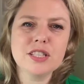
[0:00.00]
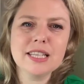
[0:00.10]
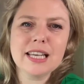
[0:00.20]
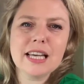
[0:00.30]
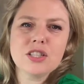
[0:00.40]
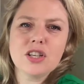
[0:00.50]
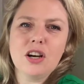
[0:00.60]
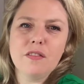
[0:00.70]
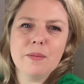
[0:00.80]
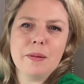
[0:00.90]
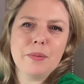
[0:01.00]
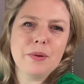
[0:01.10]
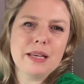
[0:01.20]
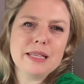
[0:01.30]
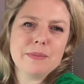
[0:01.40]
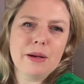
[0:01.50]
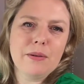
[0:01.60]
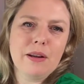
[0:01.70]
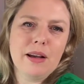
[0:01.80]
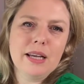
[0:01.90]
in case you can't remember what they smell
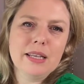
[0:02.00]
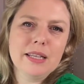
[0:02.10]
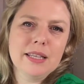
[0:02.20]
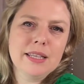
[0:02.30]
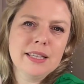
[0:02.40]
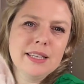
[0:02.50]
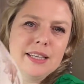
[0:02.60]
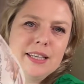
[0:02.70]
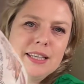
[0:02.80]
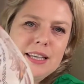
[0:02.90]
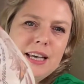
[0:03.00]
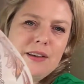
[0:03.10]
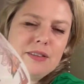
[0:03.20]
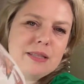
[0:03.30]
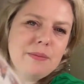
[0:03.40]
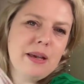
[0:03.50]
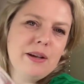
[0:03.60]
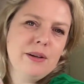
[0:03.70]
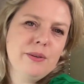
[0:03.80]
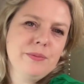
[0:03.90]
like. Have a
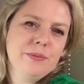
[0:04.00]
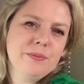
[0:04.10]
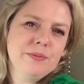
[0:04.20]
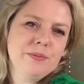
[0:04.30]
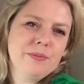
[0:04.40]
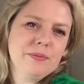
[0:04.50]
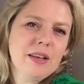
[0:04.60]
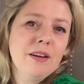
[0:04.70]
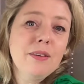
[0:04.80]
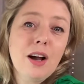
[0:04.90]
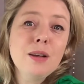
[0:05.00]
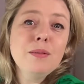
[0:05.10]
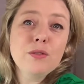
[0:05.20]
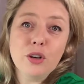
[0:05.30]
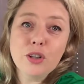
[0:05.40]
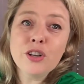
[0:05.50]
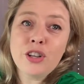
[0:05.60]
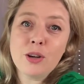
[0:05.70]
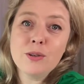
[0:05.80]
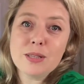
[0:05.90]
smell. I hope you've got your
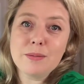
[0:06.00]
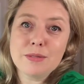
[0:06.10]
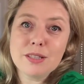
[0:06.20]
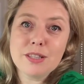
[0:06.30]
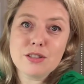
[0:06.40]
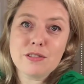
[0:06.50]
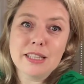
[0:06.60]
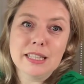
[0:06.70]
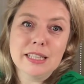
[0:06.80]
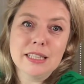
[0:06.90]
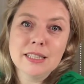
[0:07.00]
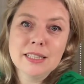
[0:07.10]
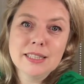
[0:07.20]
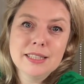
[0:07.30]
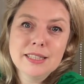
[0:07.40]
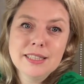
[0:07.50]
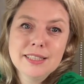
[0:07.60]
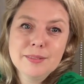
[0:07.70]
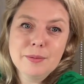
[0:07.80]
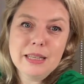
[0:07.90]
nose up to the screen,
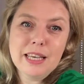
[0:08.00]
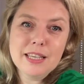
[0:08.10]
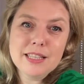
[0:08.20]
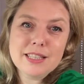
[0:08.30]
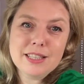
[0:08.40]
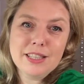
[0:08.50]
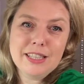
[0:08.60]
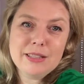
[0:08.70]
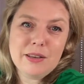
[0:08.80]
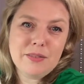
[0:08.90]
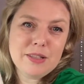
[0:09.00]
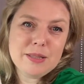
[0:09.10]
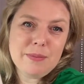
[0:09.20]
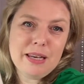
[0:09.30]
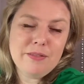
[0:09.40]
because you need to have a smell of